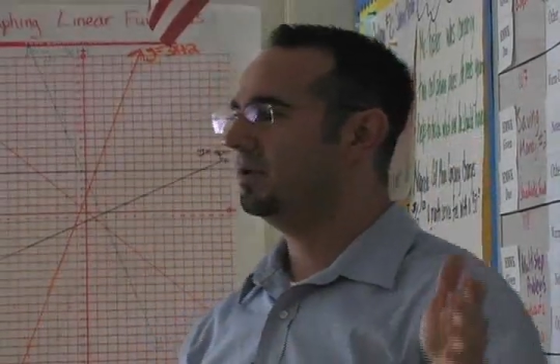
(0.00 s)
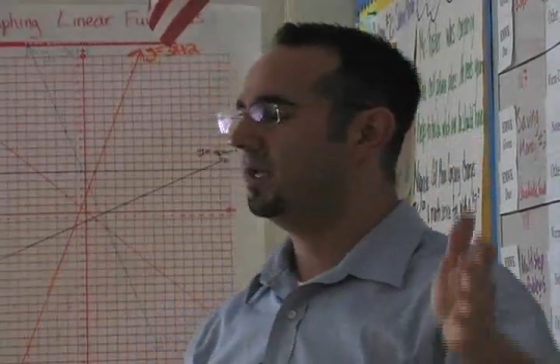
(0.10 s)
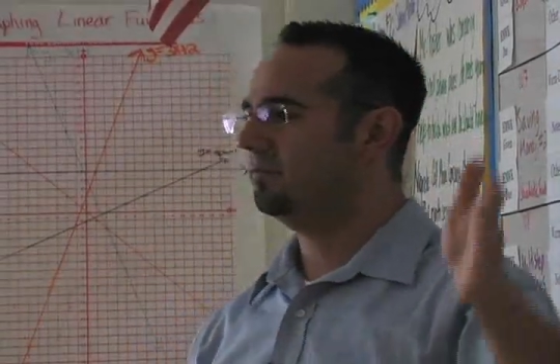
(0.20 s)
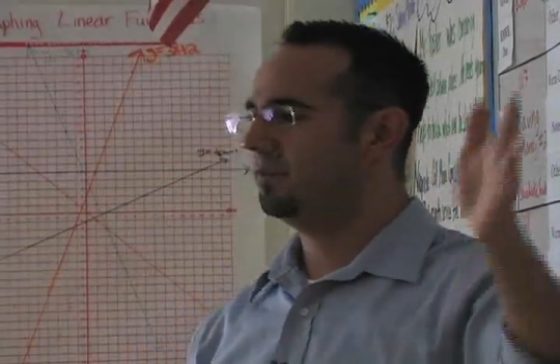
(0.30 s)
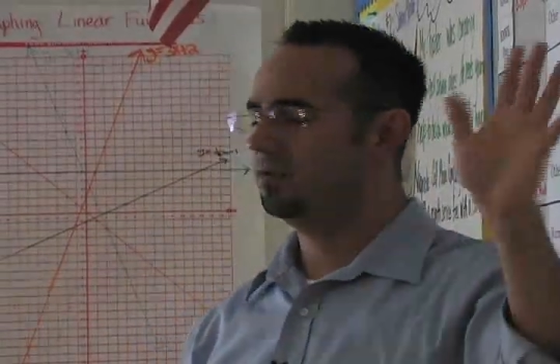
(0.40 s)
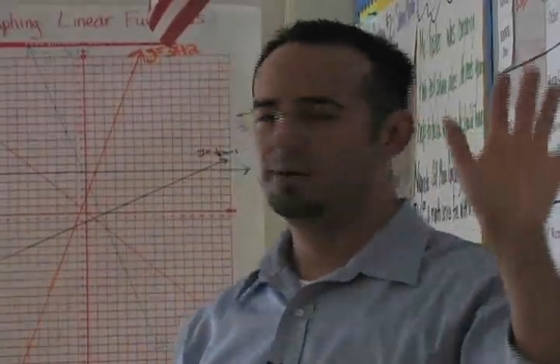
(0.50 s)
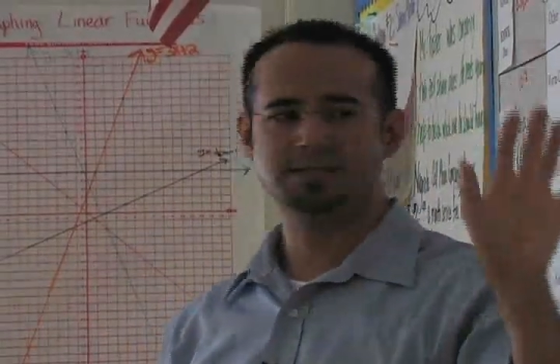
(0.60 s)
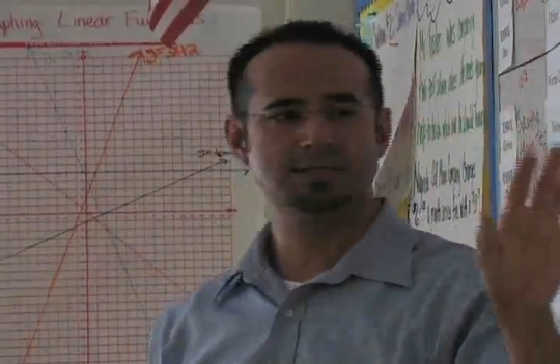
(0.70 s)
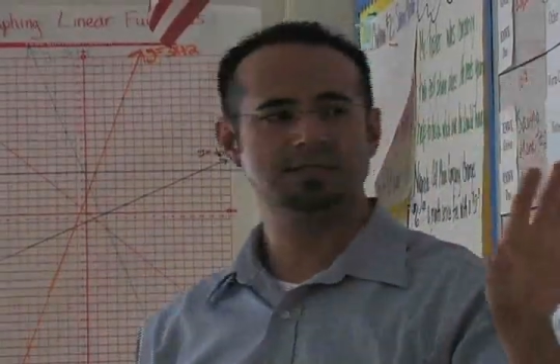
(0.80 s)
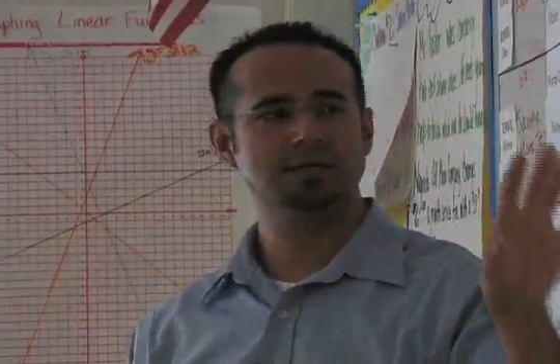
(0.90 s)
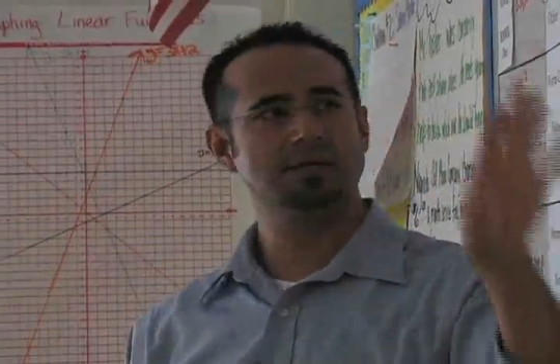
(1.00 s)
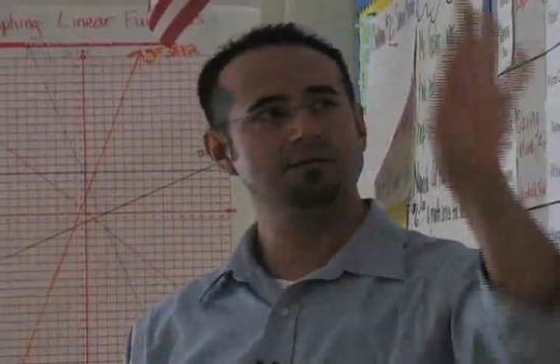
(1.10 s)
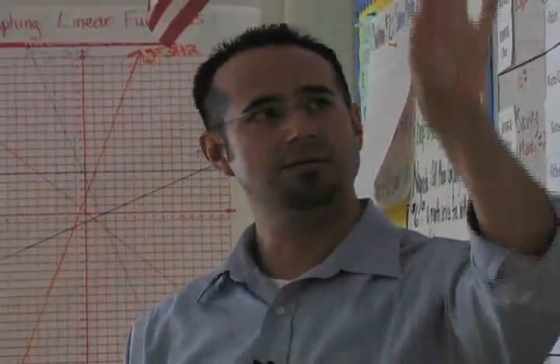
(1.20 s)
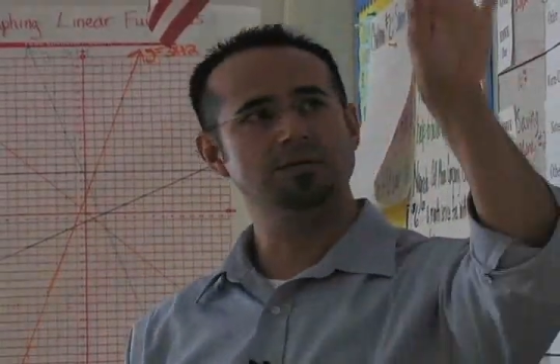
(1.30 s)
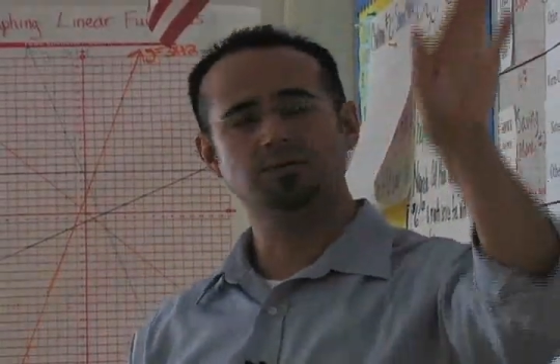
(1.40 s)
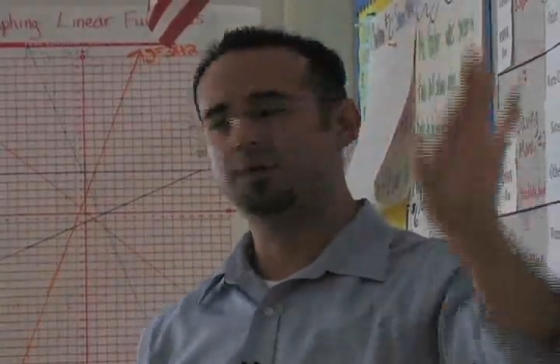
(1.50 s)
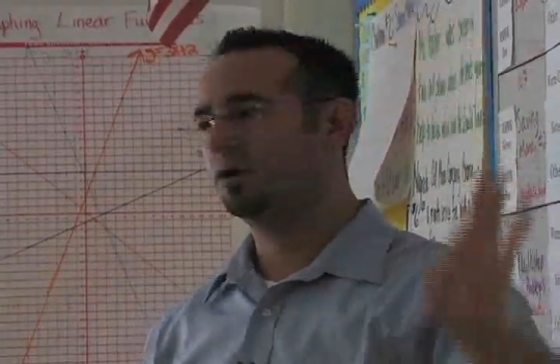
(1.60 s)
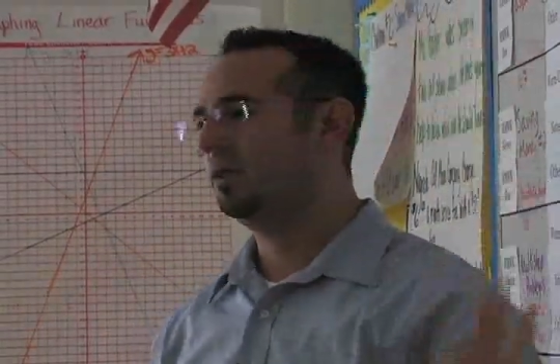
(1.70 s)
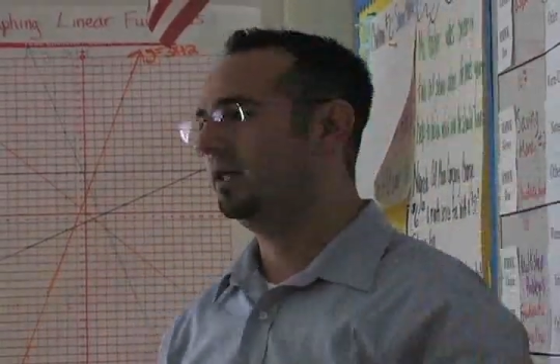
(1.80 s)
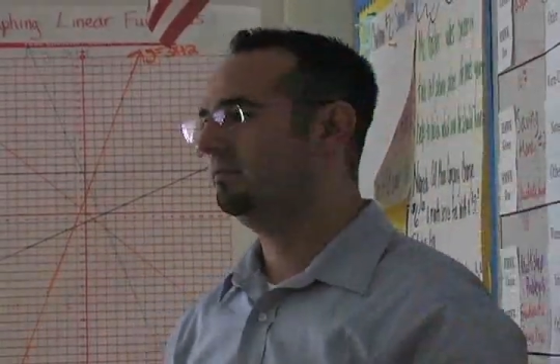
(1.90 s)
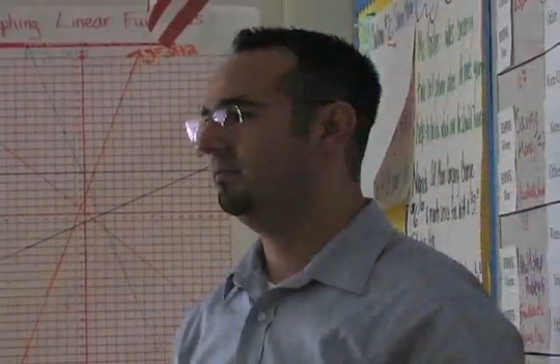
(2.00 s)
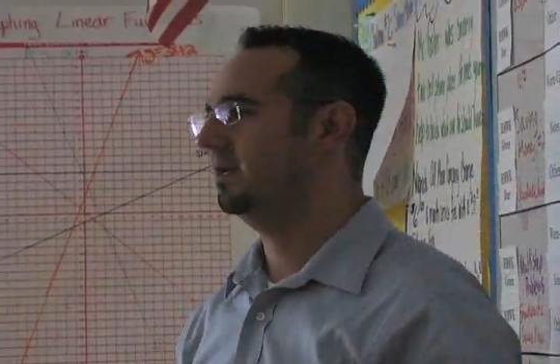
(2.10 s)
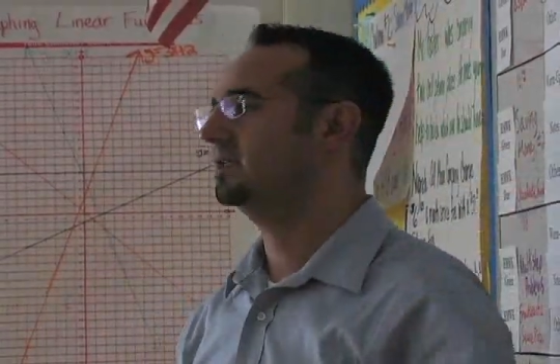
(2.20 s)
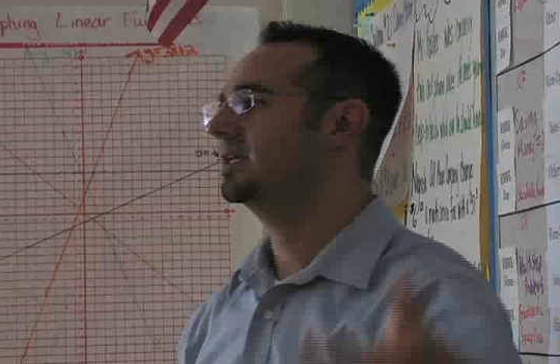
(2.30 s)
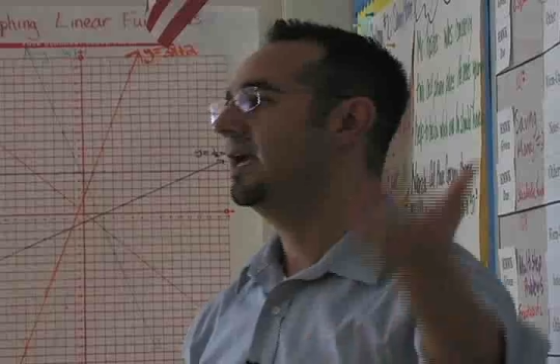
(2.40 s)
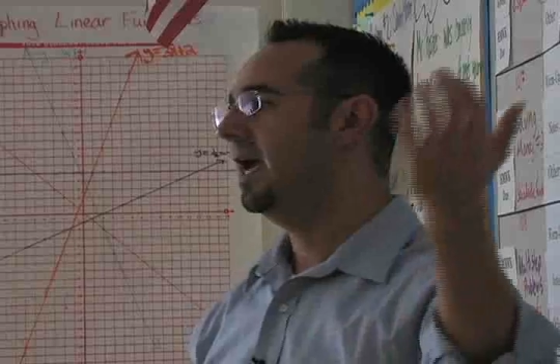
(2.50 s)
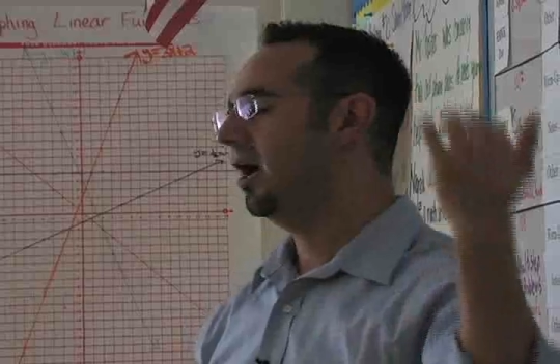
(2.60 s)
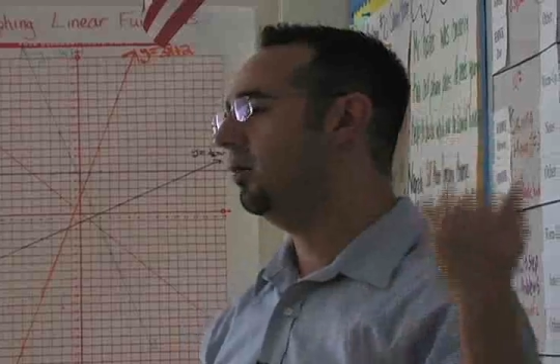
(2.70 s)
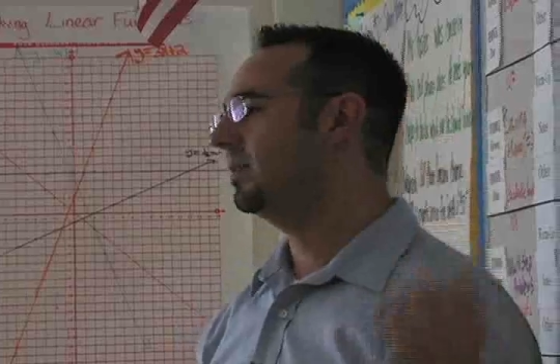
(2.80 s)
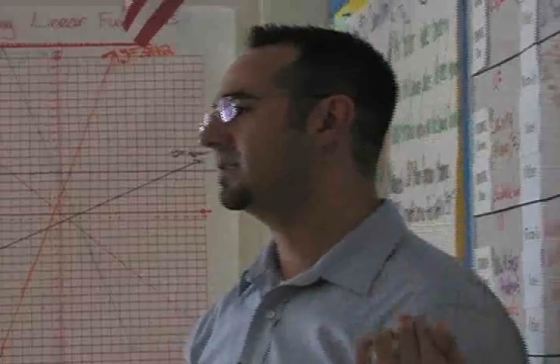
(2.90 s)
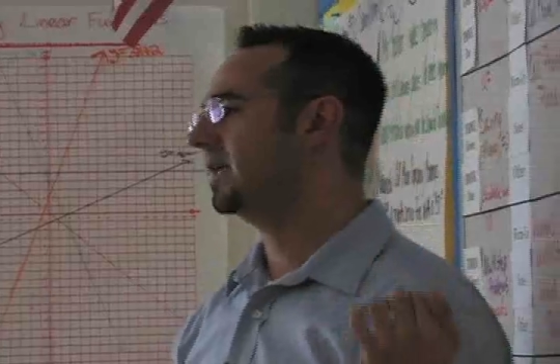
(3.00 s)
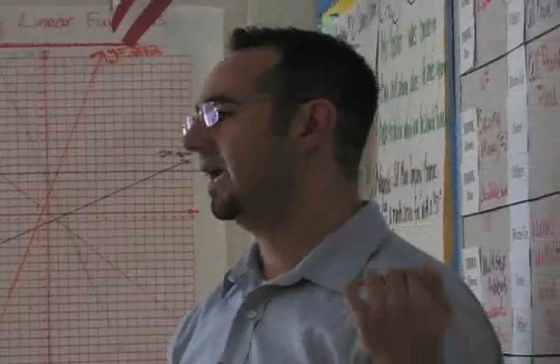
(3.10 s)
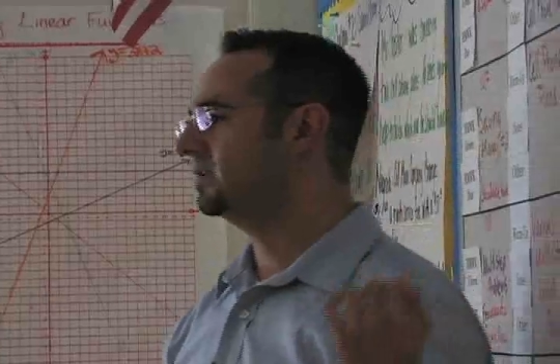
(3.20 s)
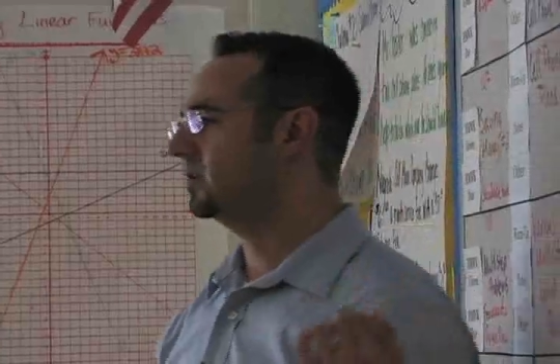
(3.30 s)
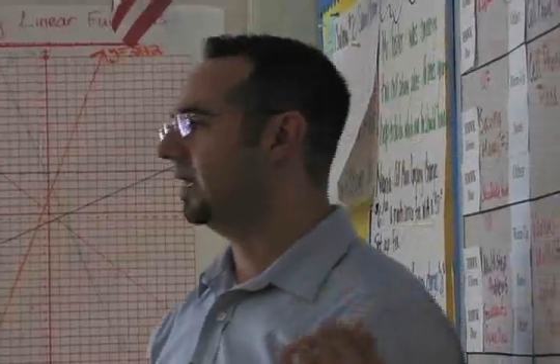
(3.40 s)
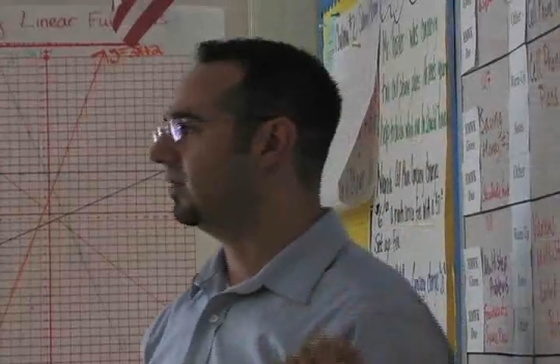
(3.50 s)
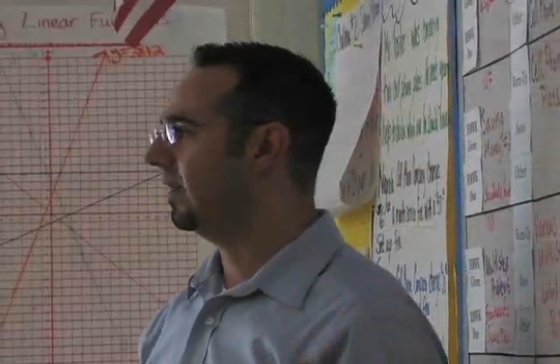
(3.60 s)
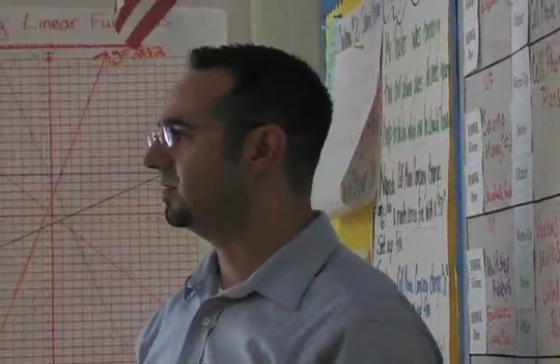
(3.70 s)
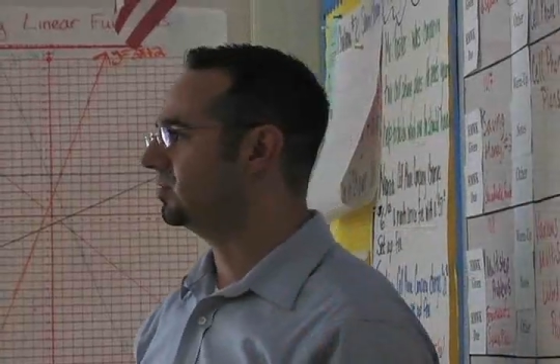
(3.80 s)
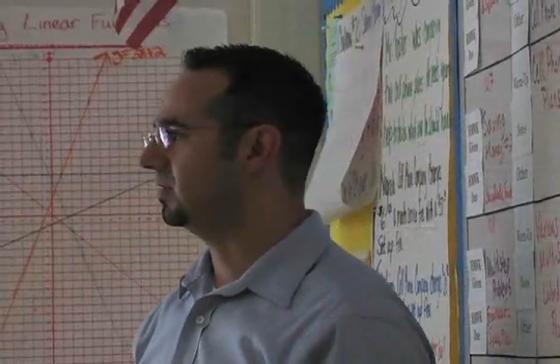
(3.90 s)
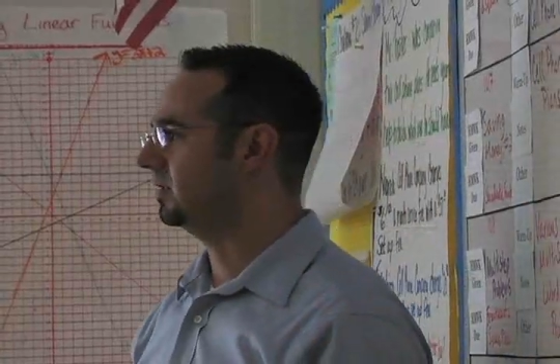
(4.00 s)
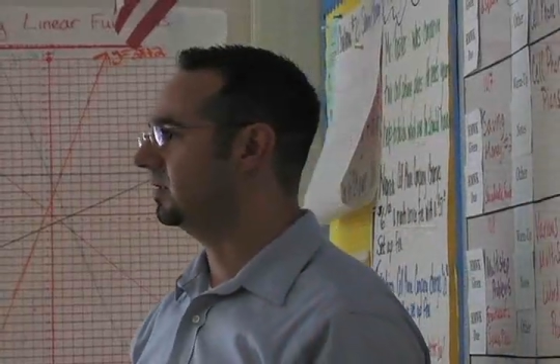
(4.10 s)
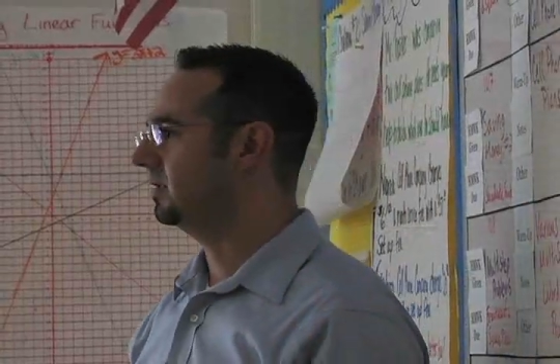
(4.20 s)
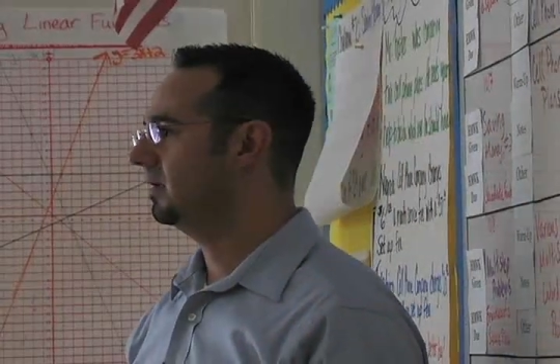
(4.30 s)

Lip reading: if there wasn't the confusion with Online Flix, help us answer that question?